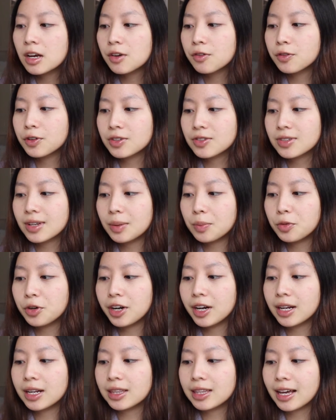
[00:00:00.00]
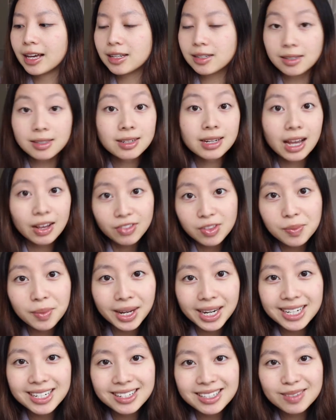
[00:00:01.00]
for someone that doesn't have the
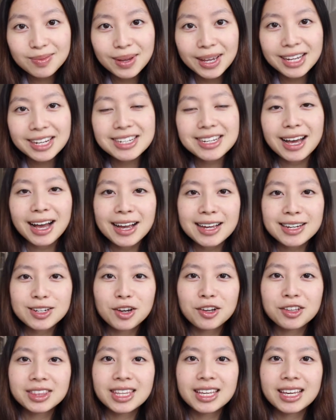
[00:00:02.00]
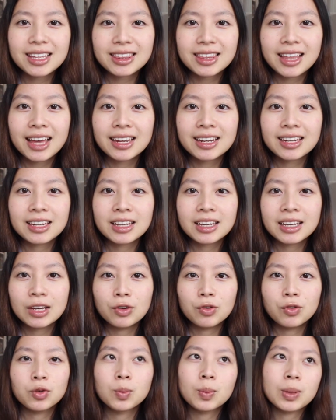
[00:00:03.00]
money to spend, I don't think that
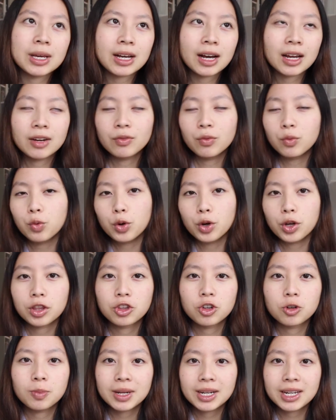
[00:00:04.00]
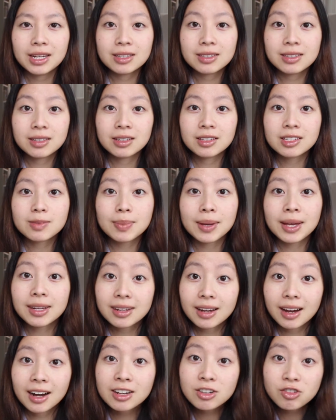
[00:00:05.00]
it would be kind of worth your money to spend
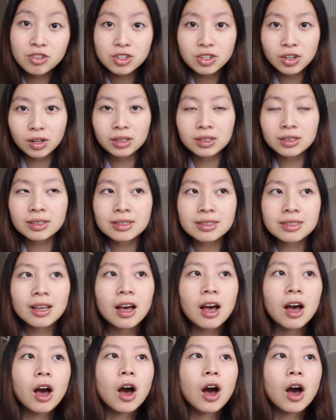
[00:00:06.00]
$100